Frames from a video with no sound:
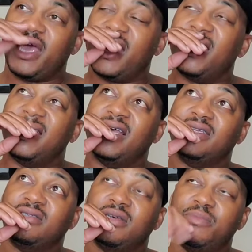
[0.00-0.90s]
And
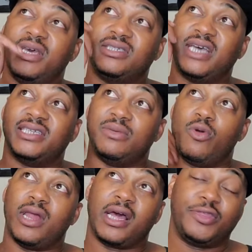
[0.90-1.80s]
it, to me, it's tasting
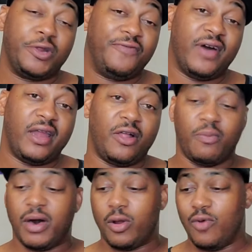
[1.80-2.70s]
more like a
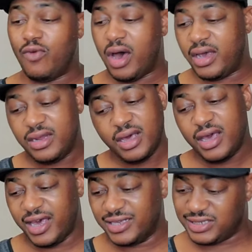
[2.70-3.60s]
$35 bottle of wine.
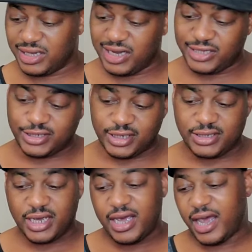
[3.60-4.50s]
It's
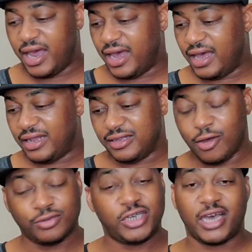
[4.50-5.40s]
delicious. And
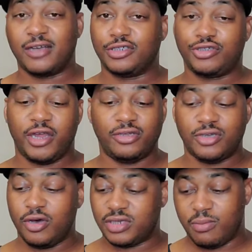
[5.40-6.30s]
go check out your Trader
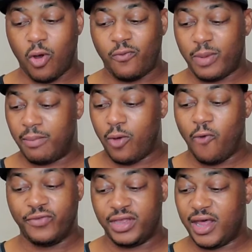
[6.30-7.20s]
Joe's.
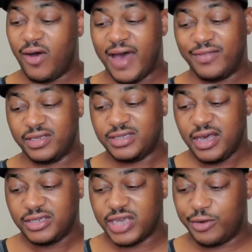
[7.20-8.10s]
Hopefully they'll have this
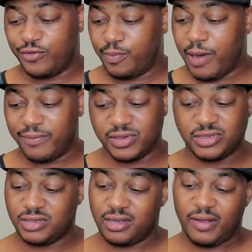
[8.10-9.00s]
Chateauneuf-du-Pape. This
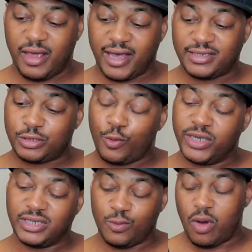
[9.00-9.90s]
is an
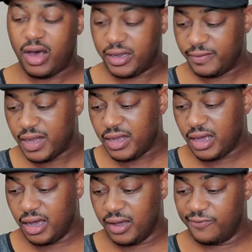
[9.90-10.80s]
exquisite wine
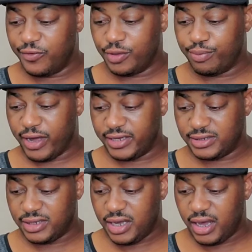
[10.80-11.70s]
for the
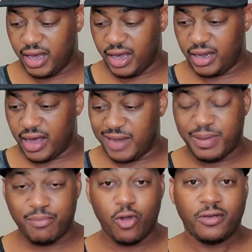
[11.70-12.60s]
price. And I
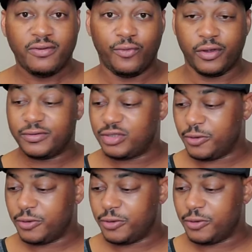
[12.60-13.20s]
pay more for it.